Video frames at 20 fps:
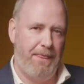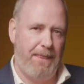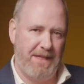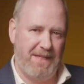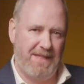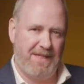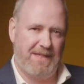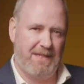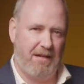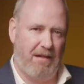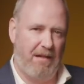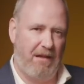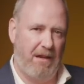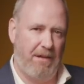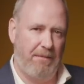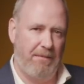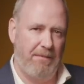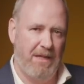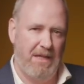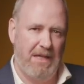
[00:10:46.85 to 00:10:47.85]
this
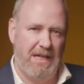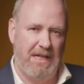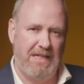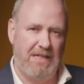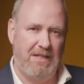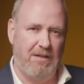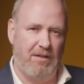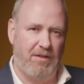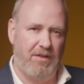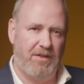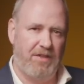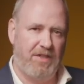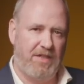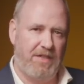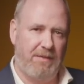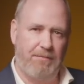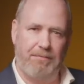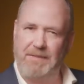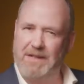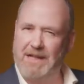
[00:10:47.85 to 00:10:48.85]
time, he's not
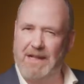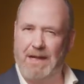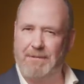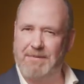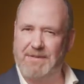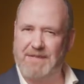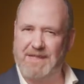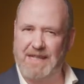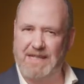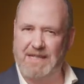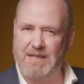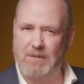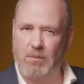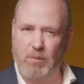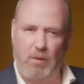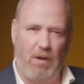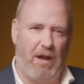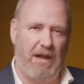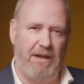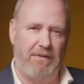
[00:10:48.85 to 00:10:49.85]
simply upset a
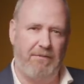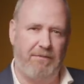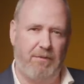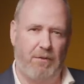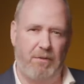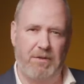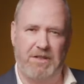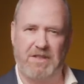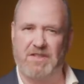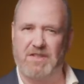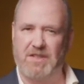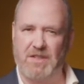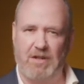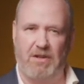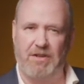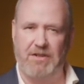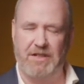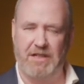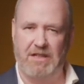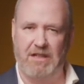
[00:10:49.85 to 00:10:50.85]
wife or a
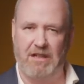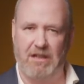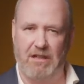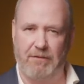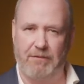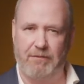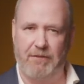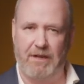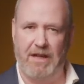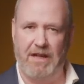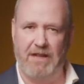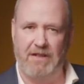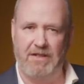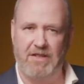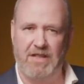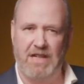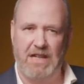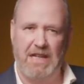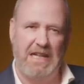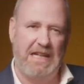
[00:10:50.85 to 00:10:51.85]
discarded girlfriend.
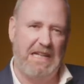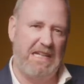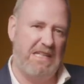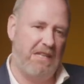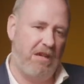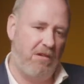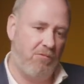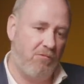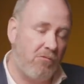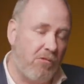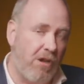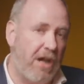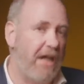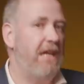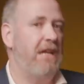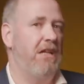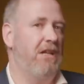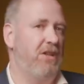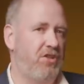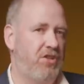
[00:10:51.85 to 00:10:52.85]
He's
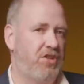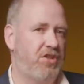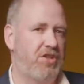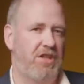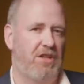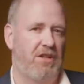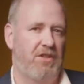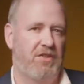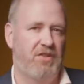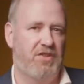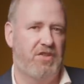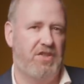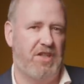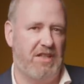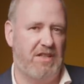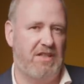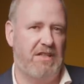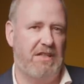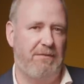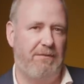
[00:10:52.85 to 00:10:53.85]
enraged
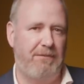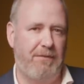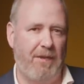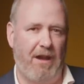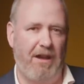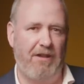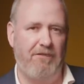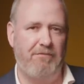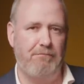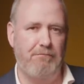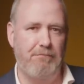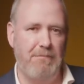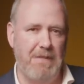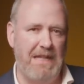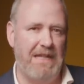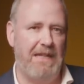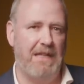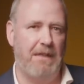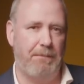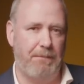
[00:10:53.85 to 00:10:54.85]
65
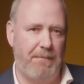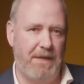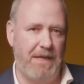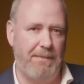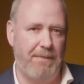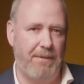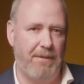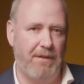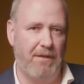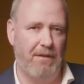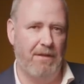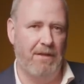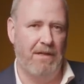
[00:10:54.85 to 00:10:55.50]
million people.